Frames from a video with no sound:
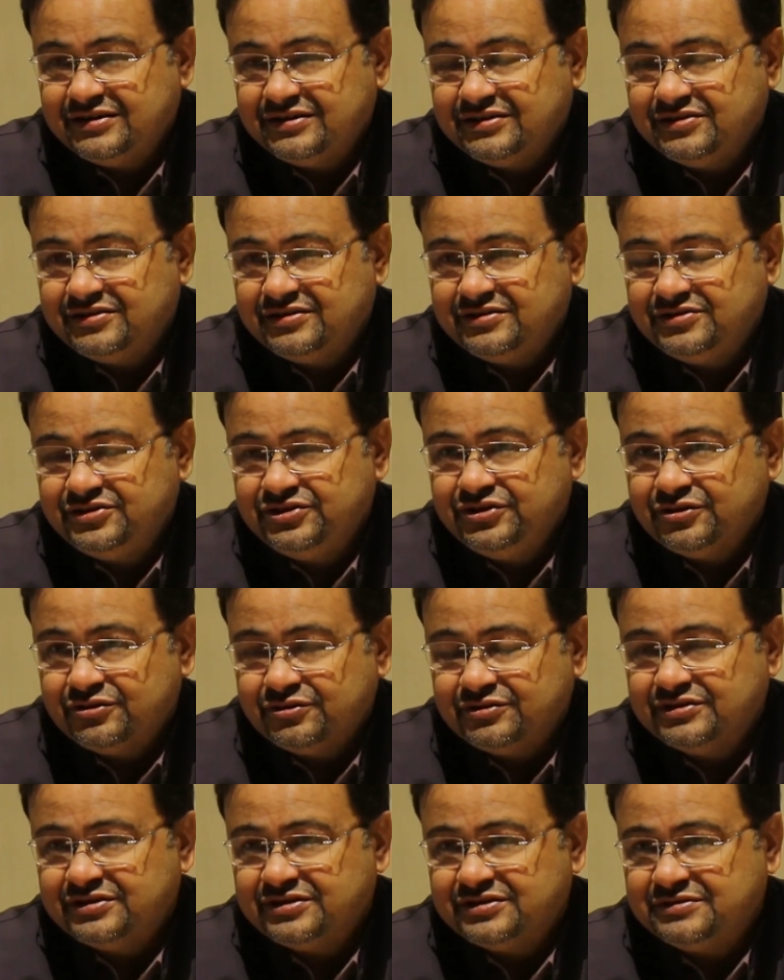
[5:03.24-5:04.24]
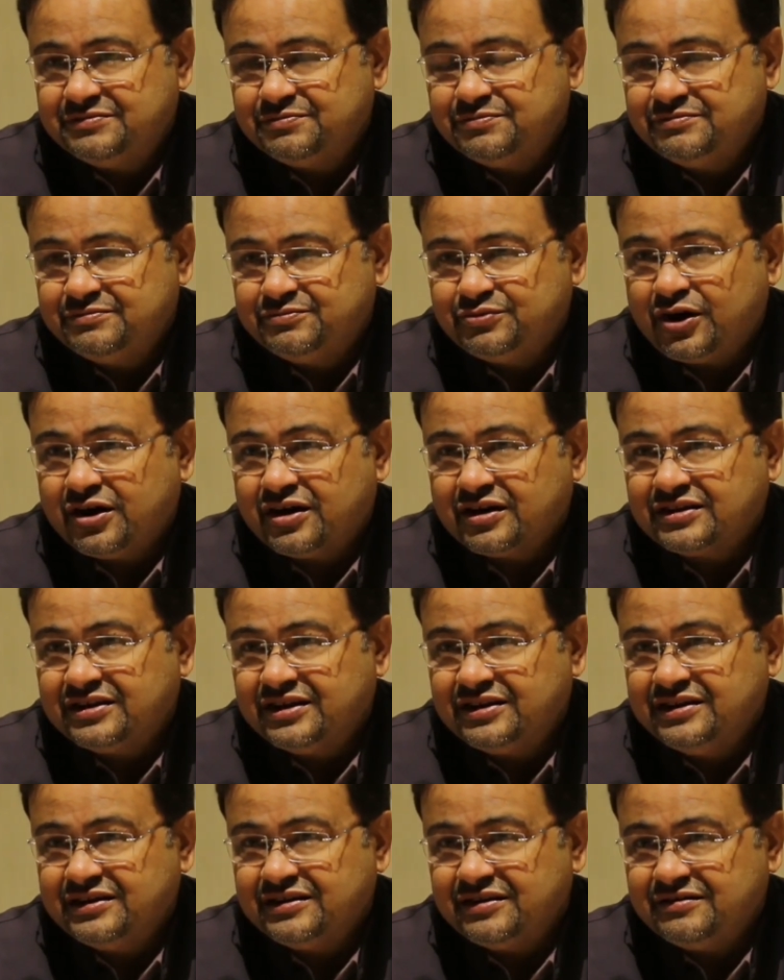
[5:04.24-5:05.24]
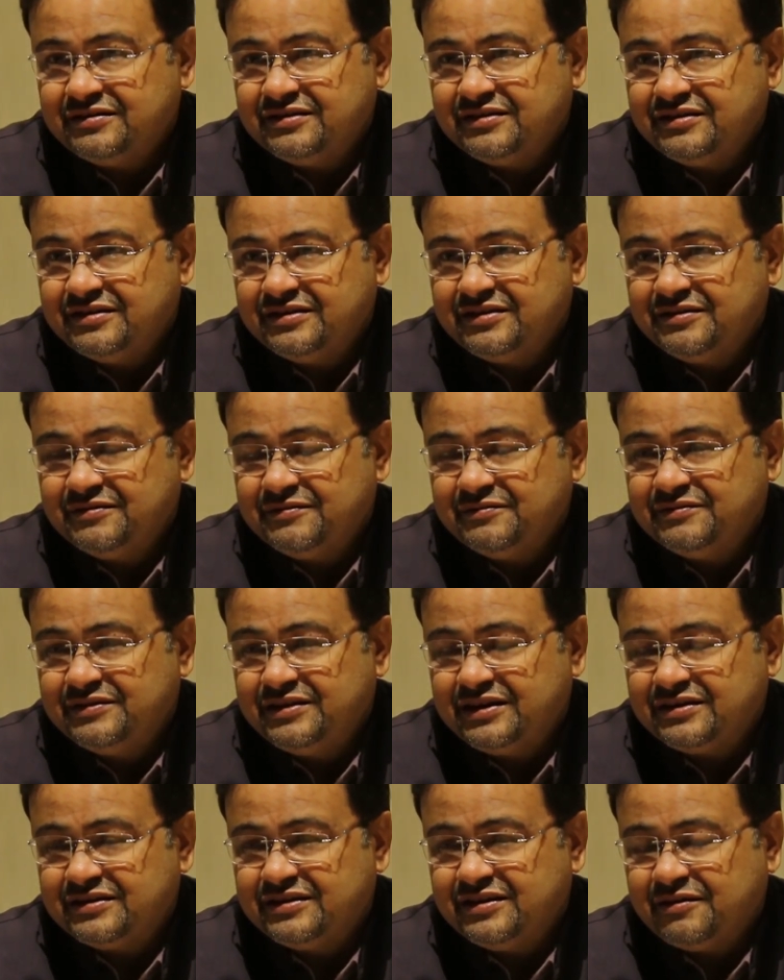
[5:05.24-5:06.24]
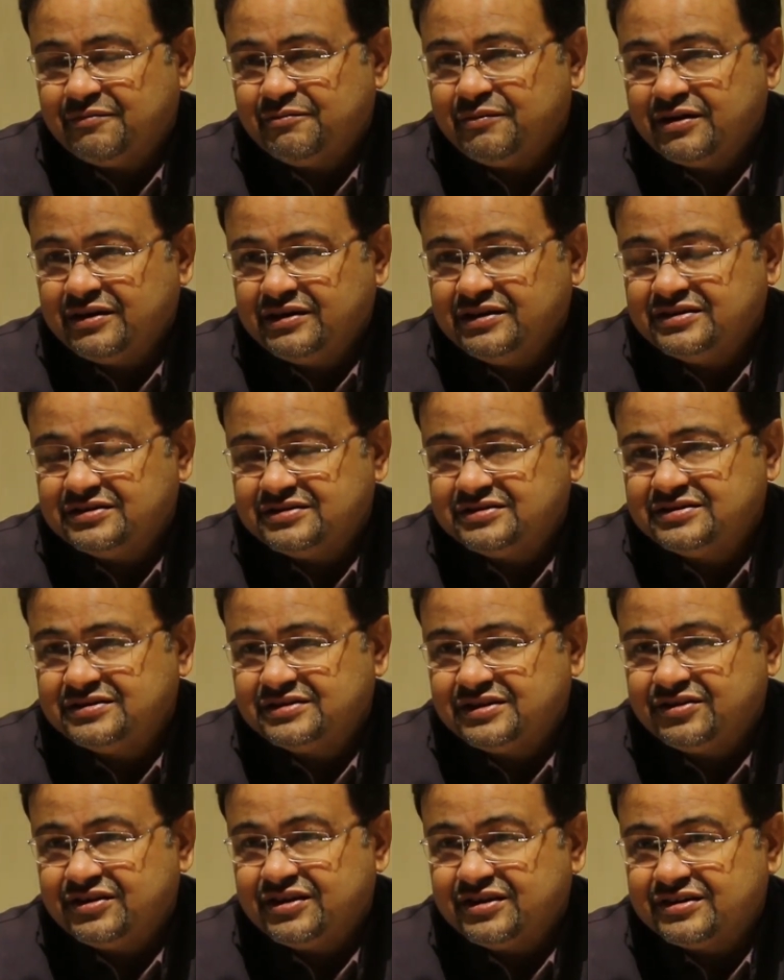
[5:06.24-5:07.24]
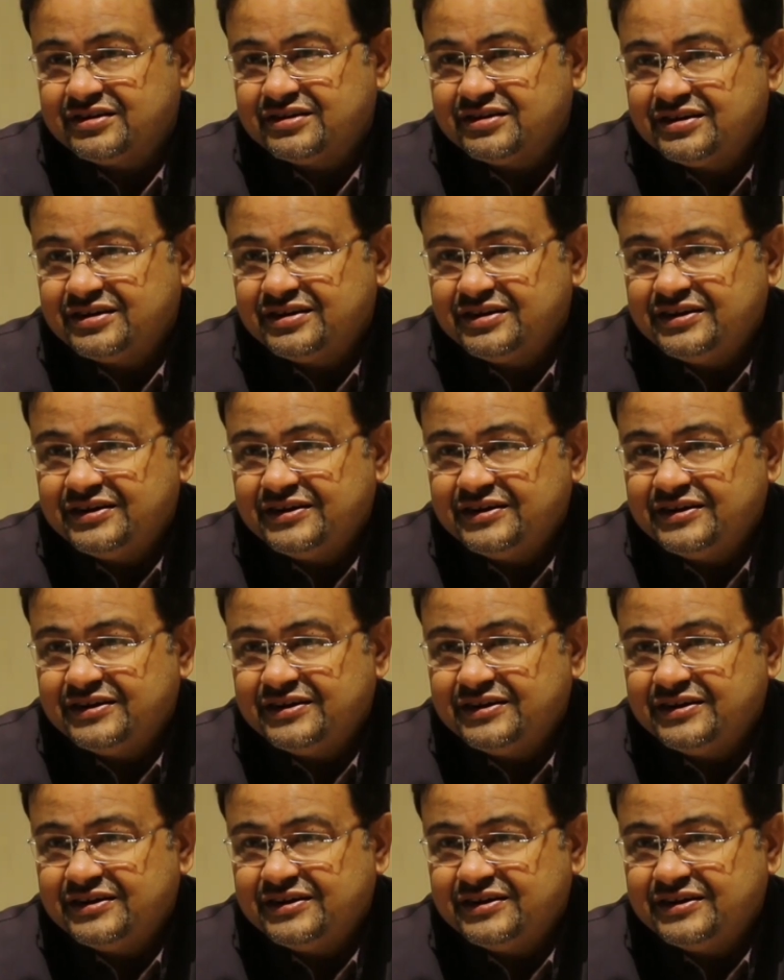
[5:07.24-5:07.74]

Jio, this product that the Ambanis created,